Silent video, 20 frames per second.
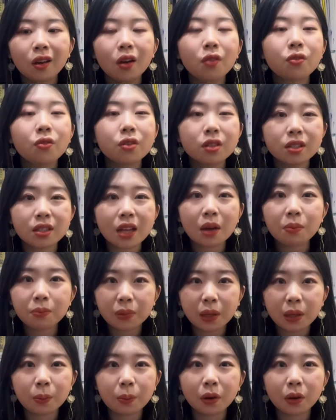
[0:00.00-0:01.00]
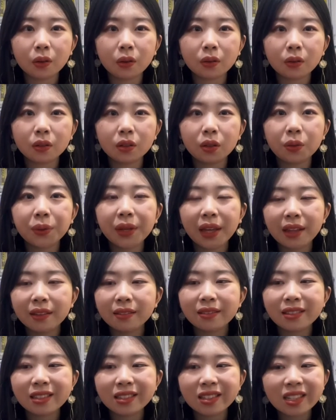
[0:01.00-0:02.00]
For some people, you
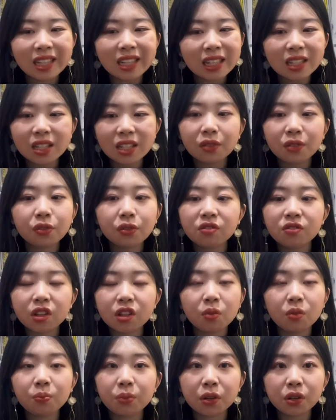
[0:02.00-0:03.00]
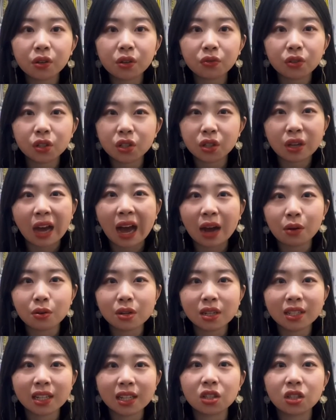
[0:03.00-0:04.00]
can sit in front of the computer for 2
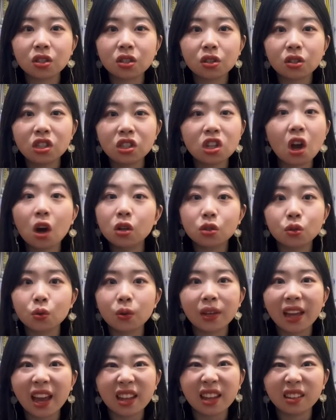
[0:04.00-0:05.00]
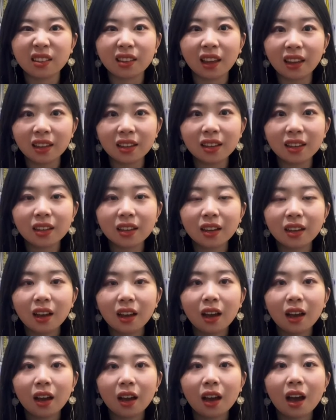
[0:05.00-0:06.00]
hours and not doing anything.
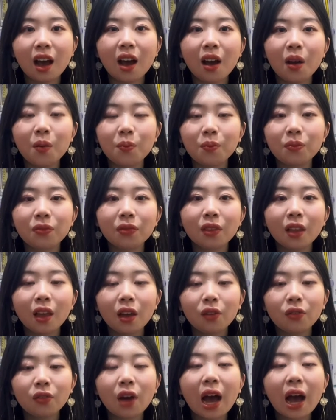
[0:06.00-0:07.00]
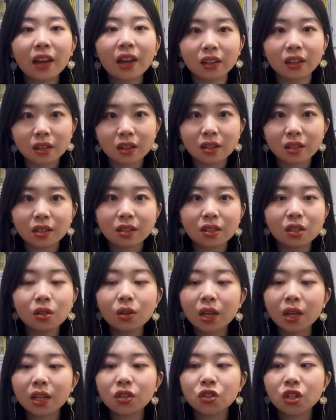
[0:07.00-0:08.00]
For others, you
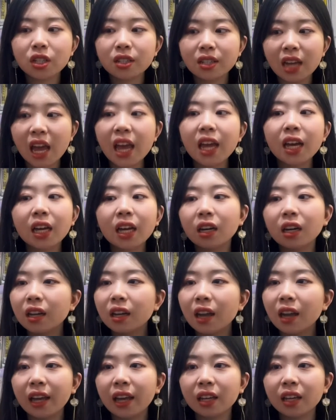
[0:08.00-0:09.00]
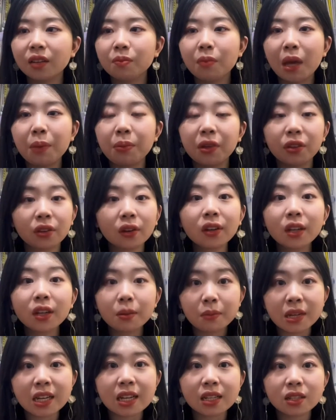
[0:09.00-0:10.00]
can just take like maybe 30
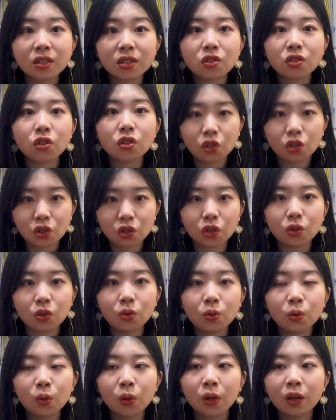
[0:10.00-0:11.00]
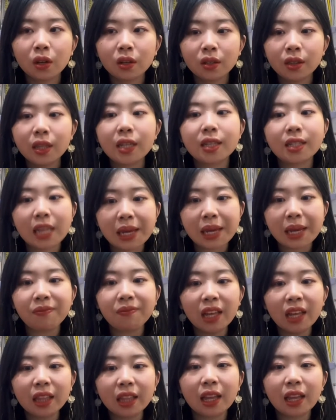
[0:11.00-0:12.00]
minutes to do the same
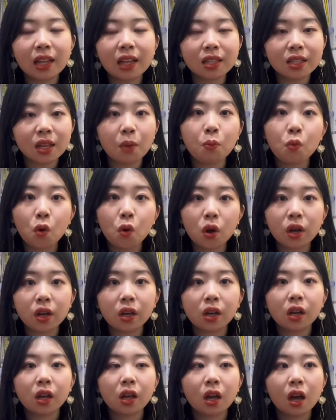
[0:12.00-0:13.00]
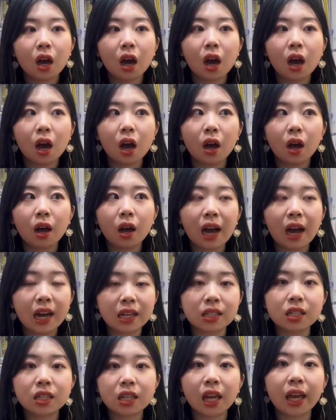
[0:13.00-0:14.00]
thing that someone
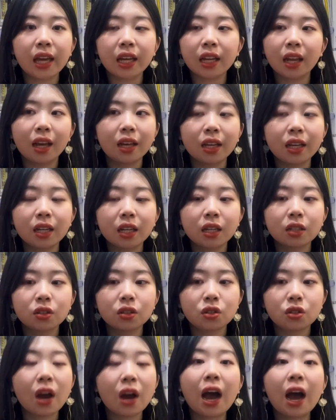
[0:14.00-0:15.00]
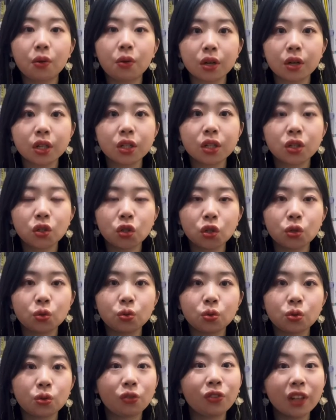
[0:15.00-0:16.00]
has to take like 2 hours
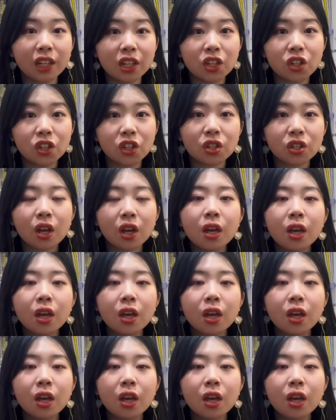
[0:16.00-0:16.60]
to finish.